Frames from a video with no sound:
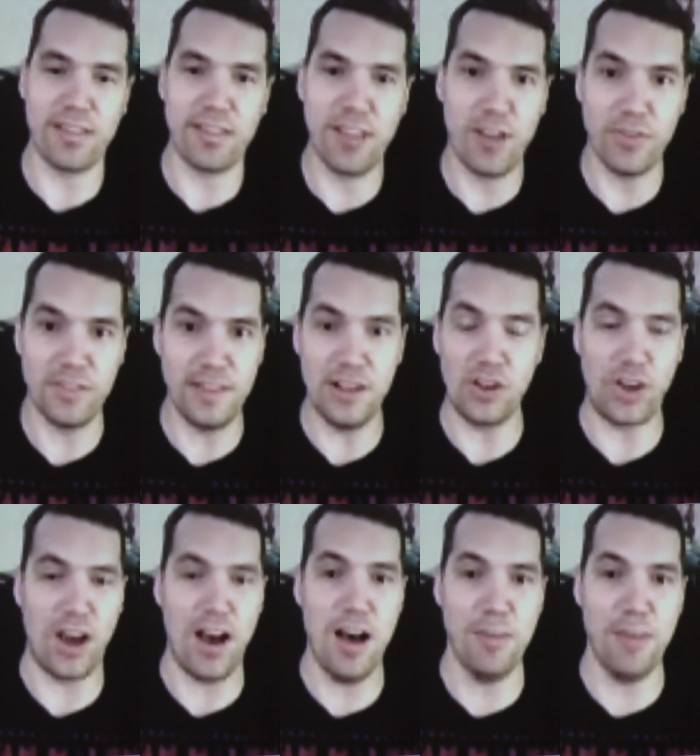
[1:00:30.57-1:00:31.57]
itself until
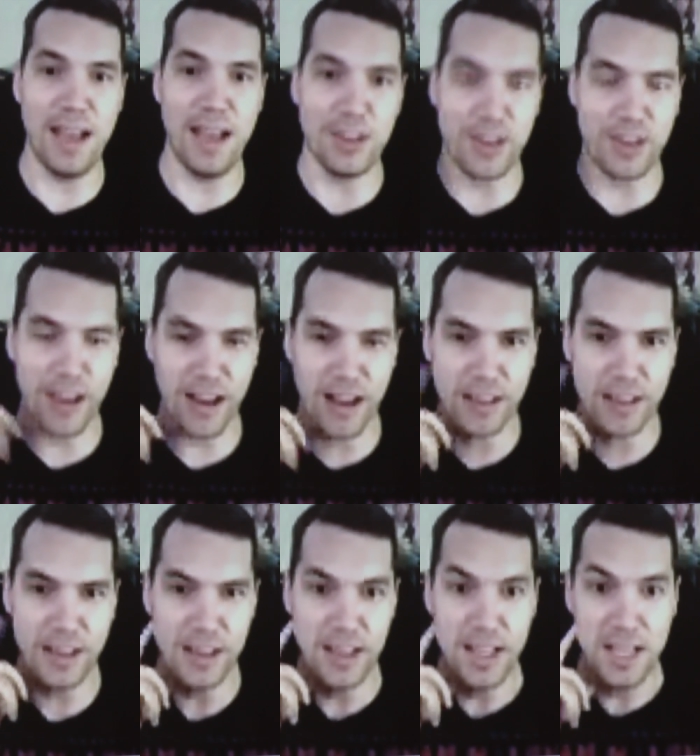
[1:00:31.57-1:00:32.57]
combat, and you're kind
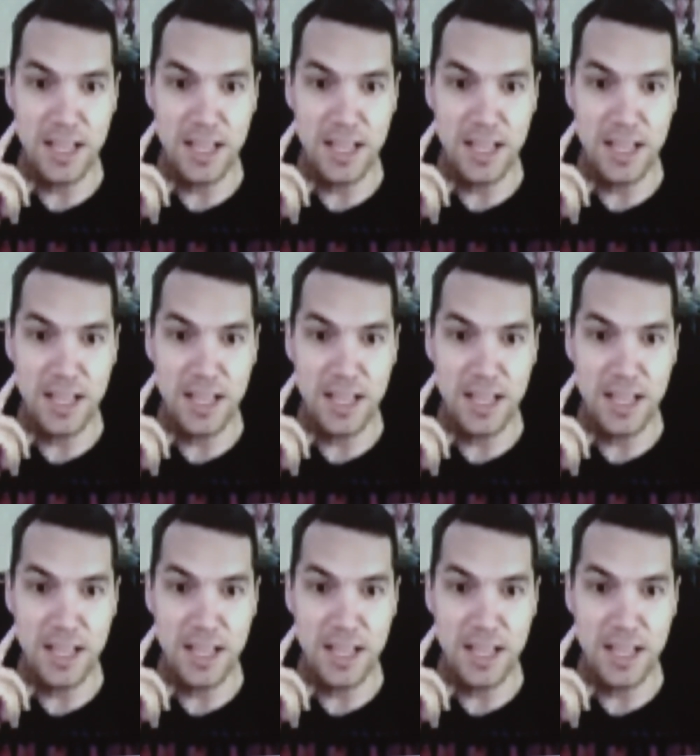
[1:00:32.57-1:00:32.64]
of like,